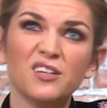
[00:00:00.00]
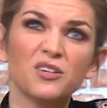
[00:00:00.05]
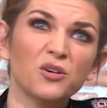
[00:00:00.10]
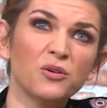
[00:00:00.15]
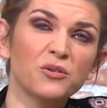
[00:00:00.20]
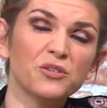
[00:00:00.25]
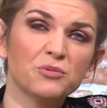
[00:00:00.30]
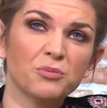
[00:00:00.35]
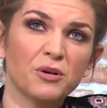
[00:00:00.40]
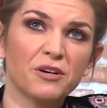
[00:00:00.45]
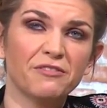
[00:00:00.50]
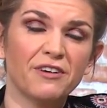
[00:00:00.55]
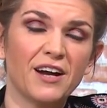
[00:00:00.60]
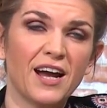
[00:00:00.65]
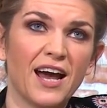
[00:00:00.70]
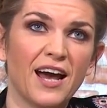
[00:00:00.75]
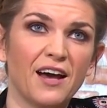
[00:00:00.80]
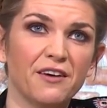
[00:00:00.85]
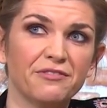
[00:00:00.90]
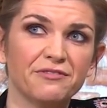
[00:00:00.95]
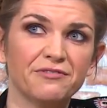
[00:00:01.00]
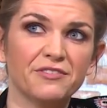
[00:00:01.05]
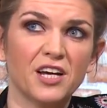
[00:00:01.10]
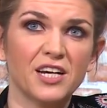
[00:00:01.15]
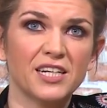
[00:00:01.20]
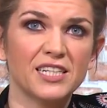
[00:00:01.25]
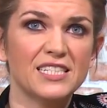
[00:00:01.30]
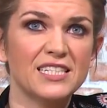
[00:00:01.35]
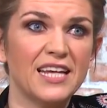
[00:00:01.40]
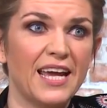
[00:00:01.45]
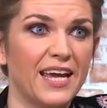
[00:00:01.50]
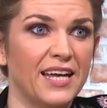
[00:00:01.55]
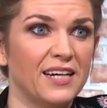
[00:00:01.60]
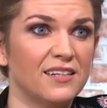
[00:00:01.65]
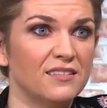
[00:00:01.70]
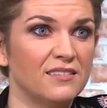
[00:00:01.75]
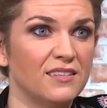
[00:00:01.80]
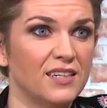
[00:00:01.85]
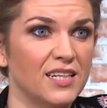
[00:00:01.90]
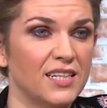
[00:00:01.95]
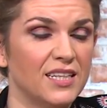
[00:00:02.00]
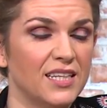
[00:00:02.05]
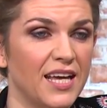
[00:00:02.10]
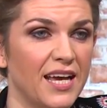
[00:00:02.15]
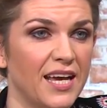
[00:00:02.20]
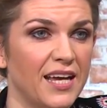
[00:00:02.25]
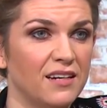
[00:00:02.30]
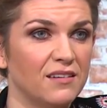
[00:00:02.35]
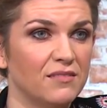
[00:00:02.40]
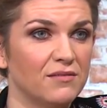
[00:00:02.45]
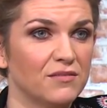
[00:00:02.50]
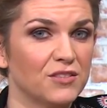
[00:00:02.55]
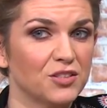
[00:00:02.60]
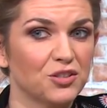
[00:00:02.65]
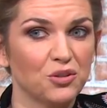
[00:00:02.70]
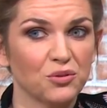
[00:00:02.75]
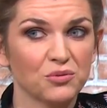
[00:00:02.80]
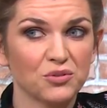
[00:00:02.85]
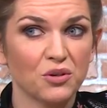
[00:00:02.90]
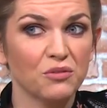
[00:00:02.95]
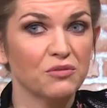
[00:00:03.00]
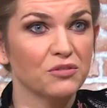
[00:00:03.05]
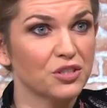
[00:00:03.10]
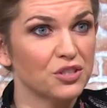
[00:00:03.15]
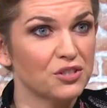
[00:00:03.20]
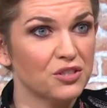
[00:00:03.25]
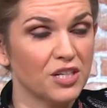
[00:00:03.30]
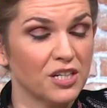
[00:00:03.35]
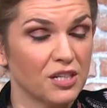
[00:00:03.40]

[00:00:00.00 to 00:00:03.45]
you know, going to work for 9:30, 10, and then the show's over,